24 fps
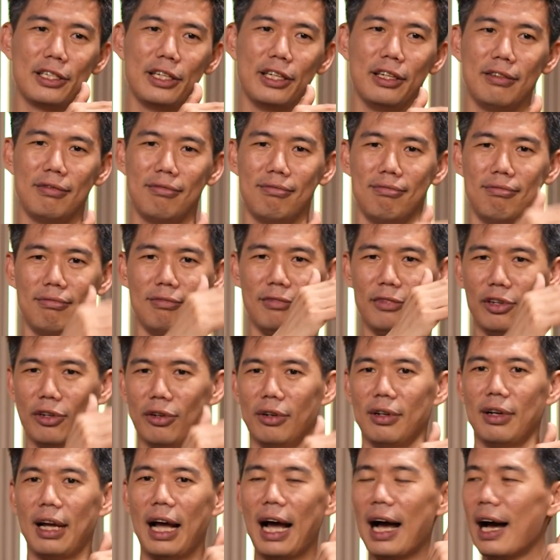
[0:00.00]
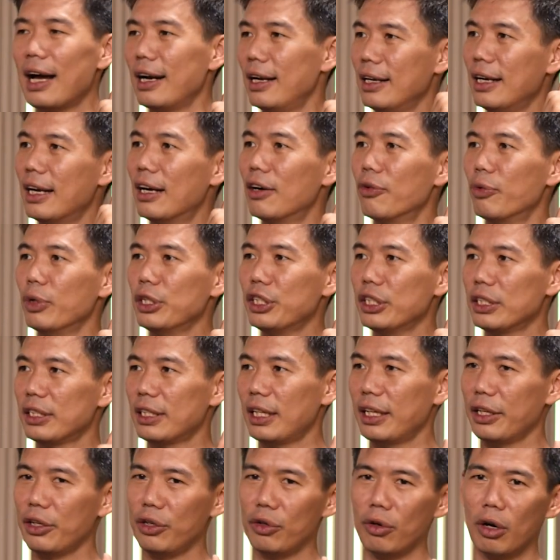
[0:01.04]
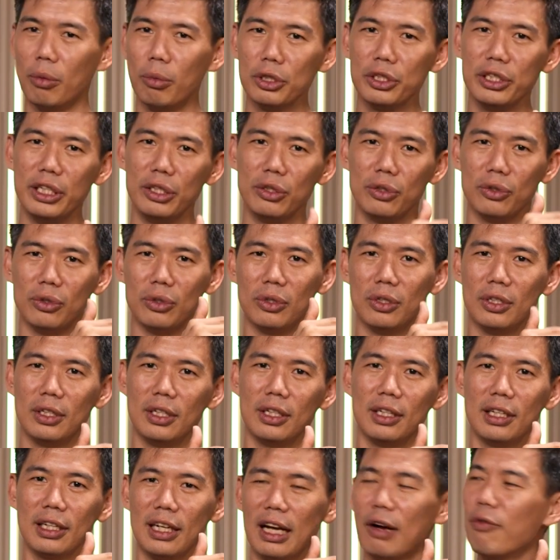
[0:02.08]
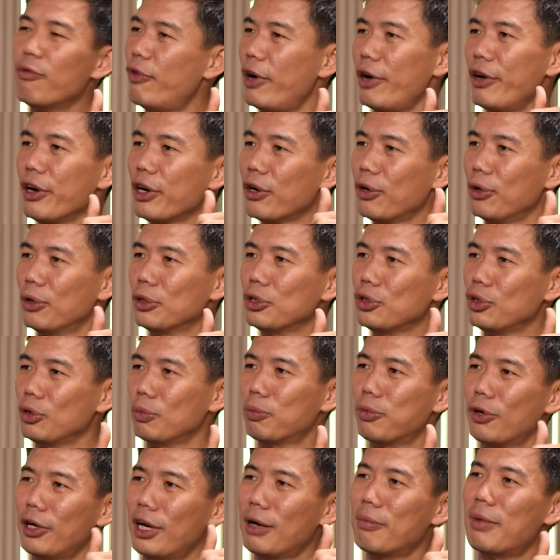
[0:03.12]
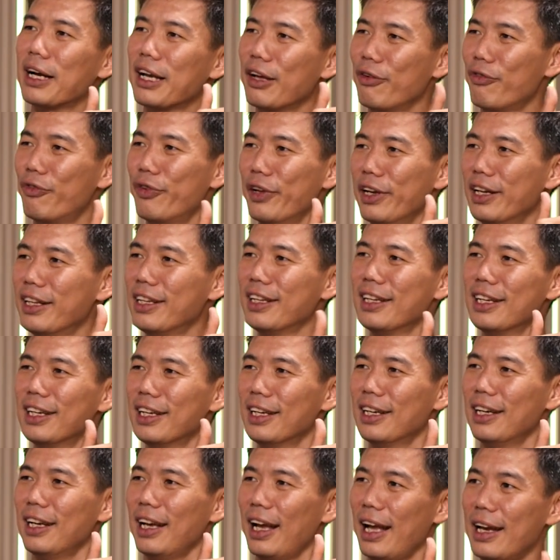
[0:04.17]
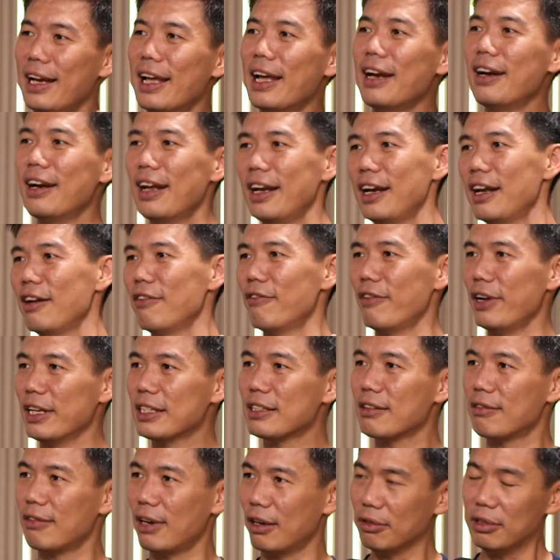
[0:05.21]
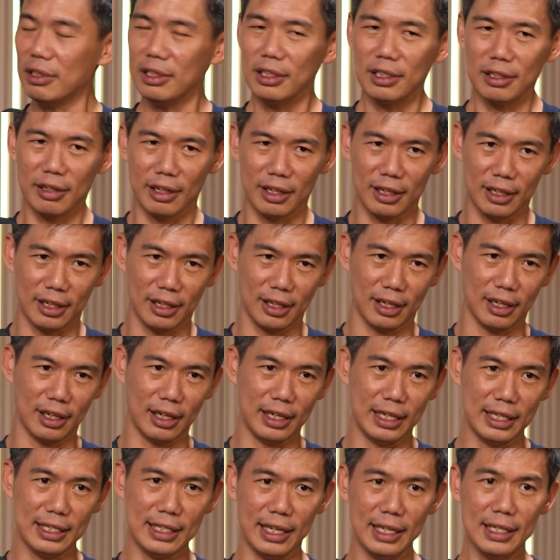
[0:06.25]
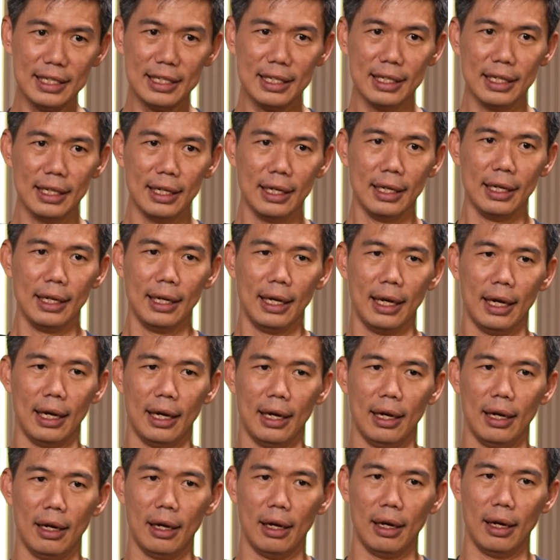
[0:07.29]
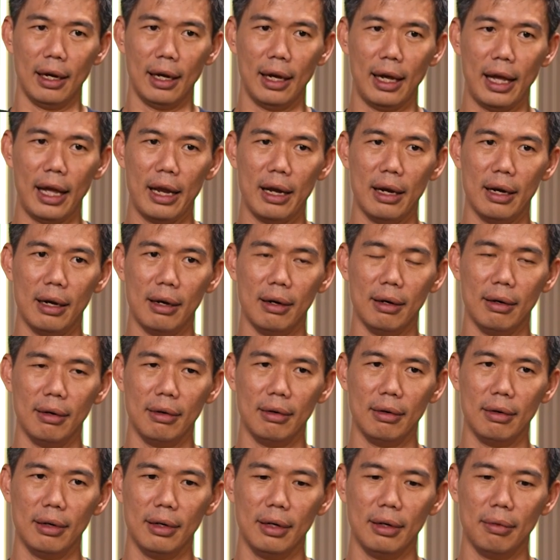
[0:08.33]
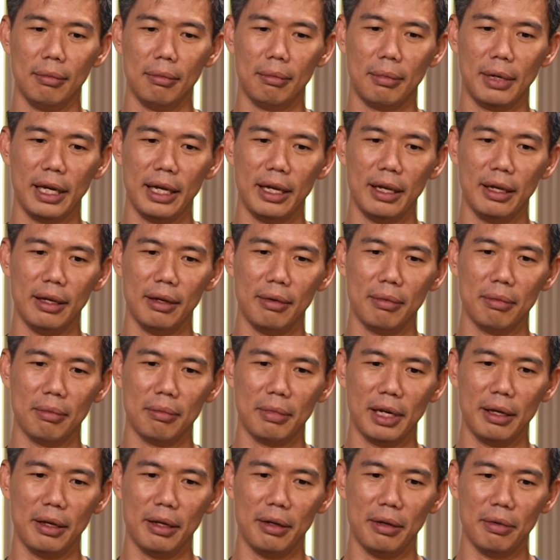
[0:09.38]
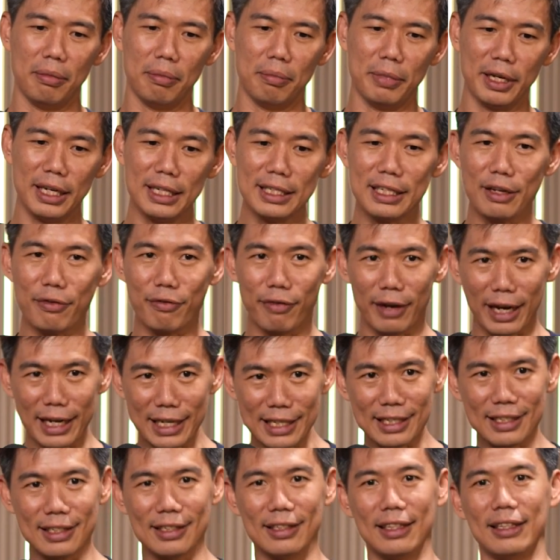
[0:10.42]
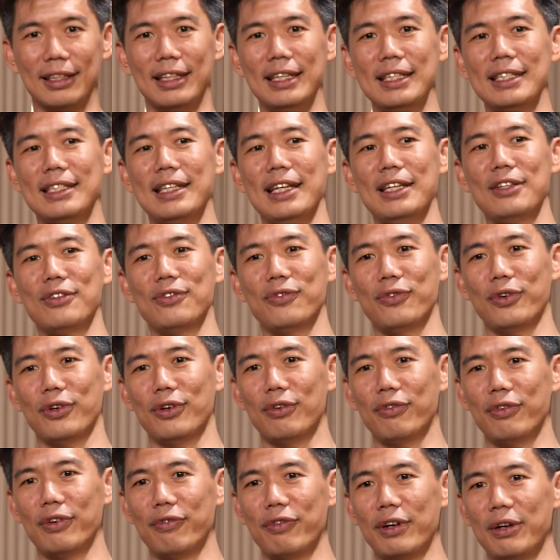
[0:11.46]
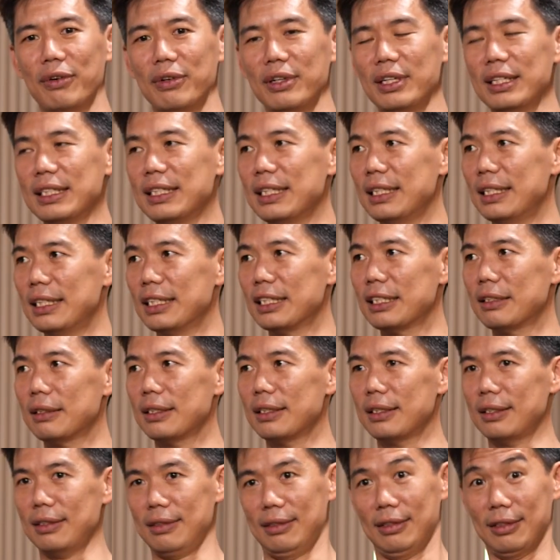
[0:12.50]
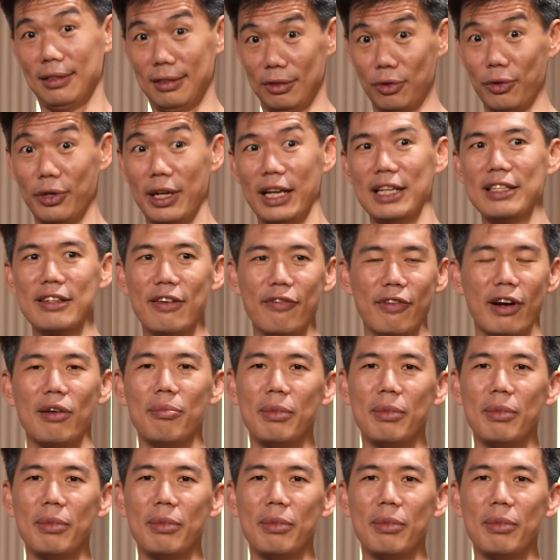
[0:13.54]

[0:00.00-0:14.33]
actually, harder now, which is like you almost need to come very close to product market fit, and then raise a round these days. And my biggest advice these days for founders in today's